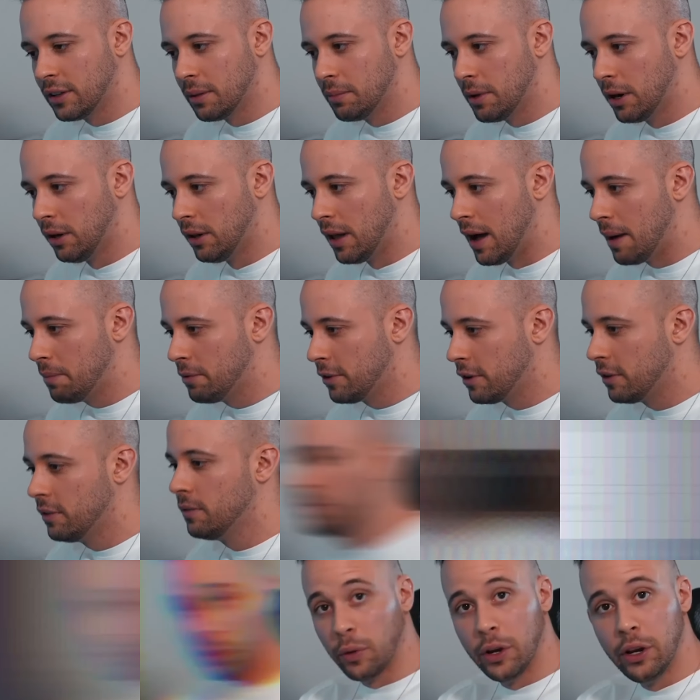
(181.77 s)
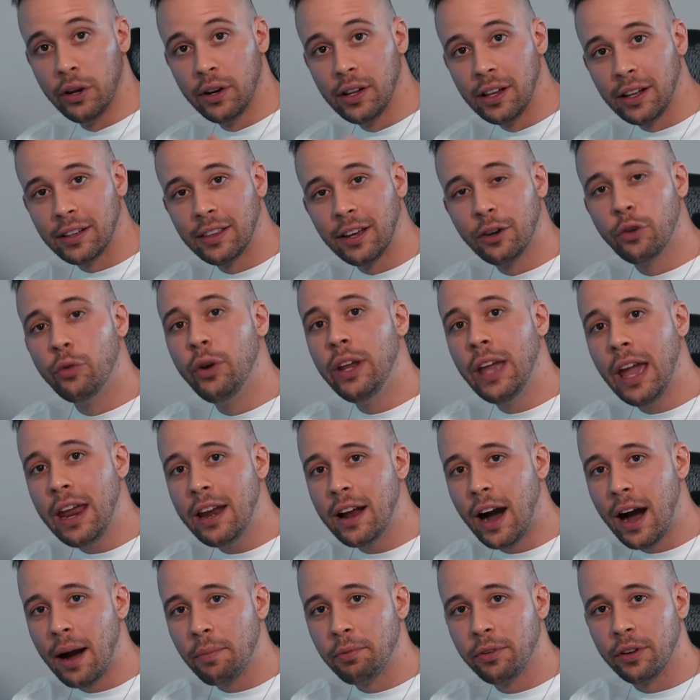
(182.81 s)
the middle option. So when you click the create
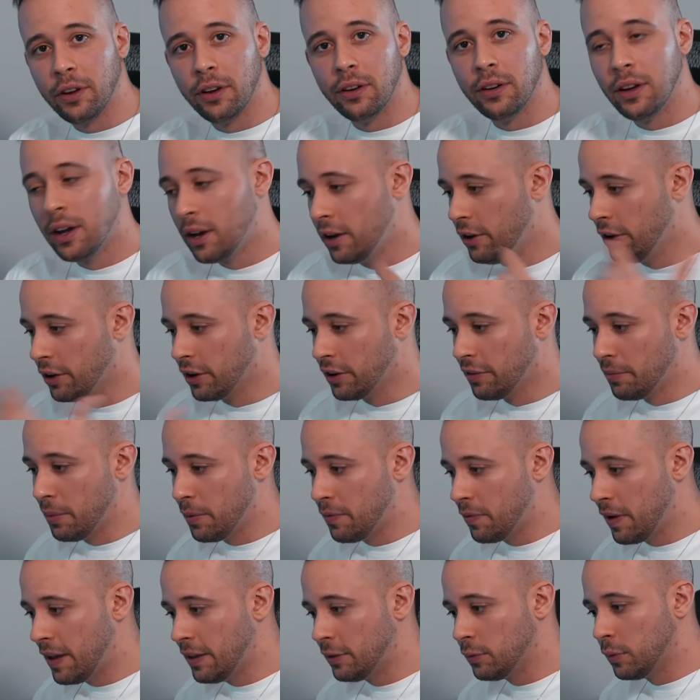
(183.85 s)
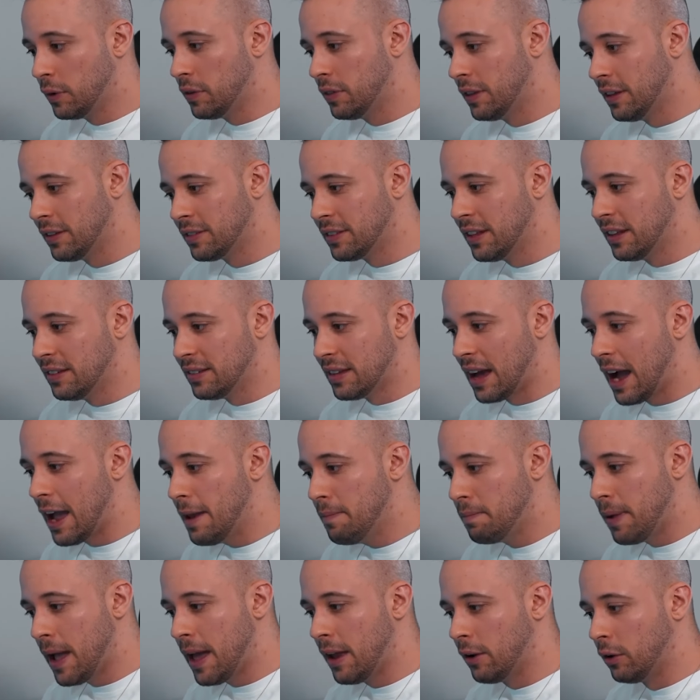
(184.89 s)
option, you're going to be faced with this
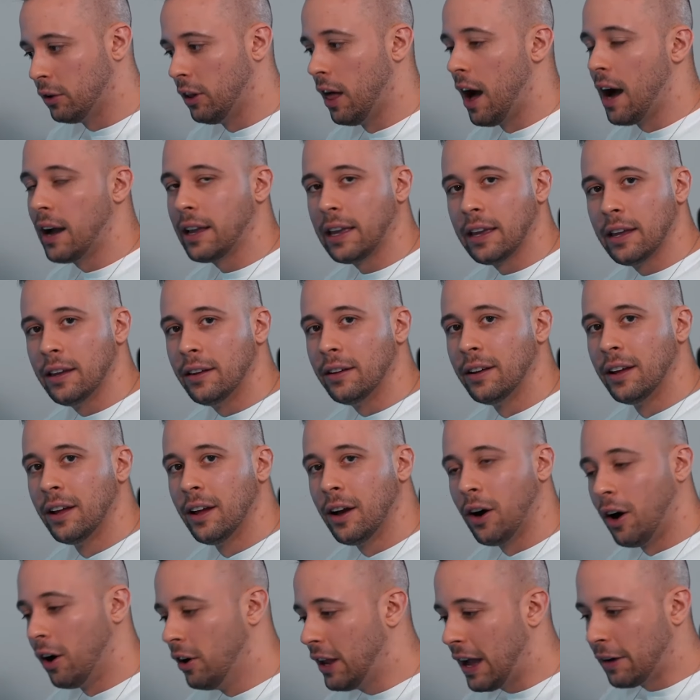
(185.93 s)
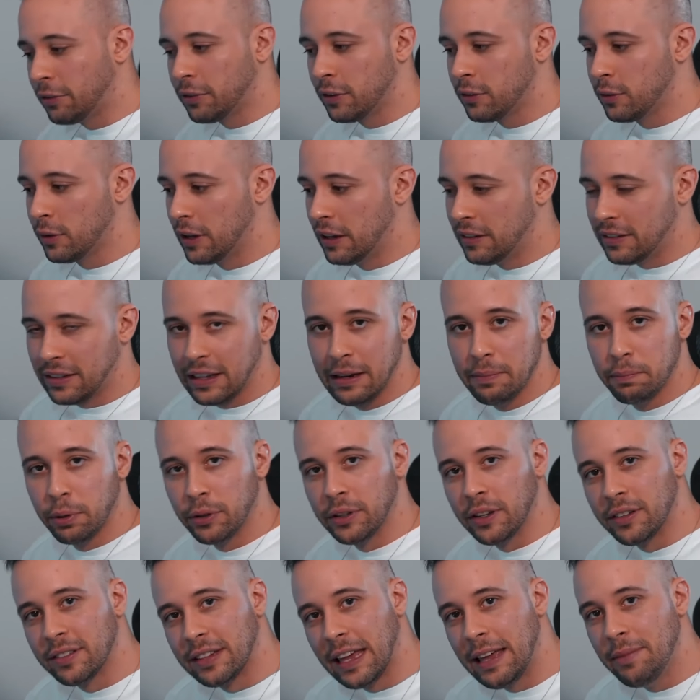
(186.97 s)
design panel login. All you have to do is input
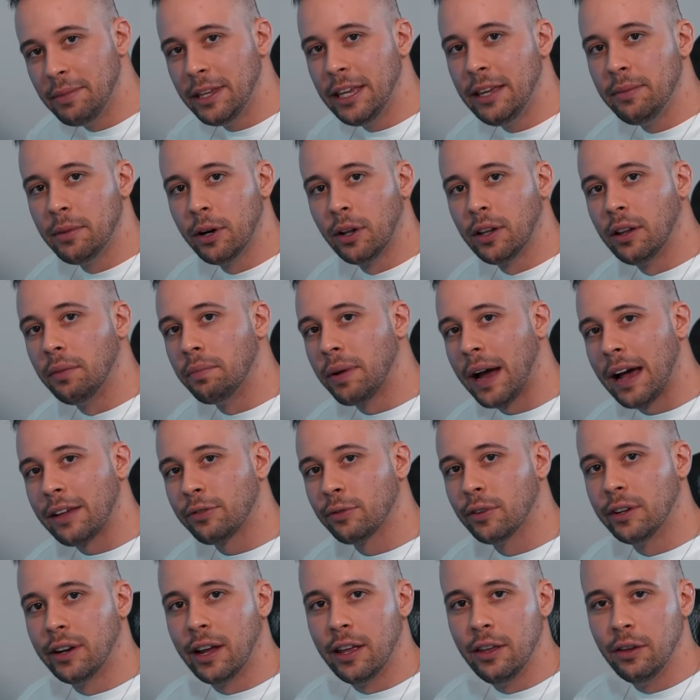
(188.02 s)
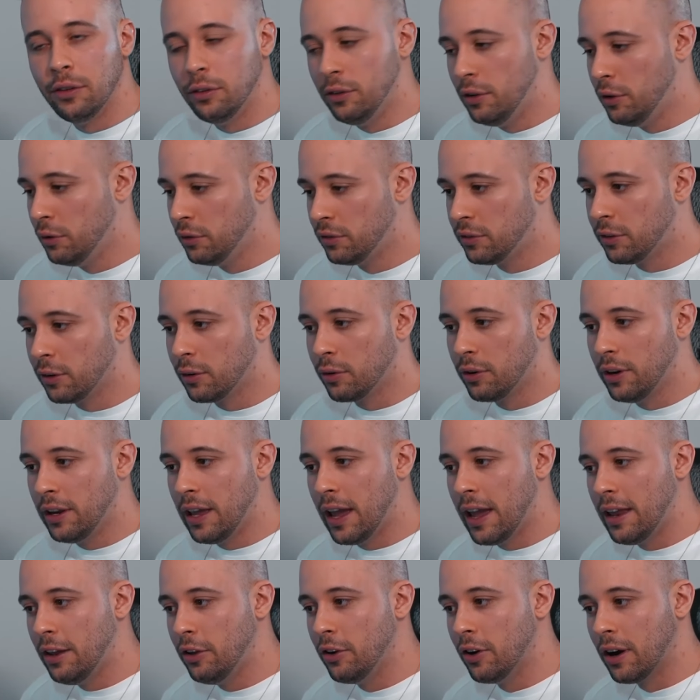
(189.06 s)
the same email and password that you used to
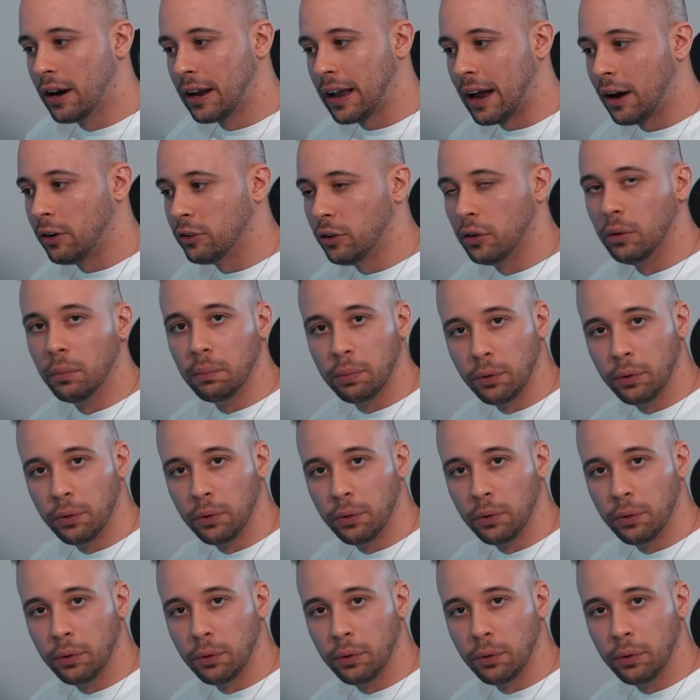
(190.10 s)
create your account on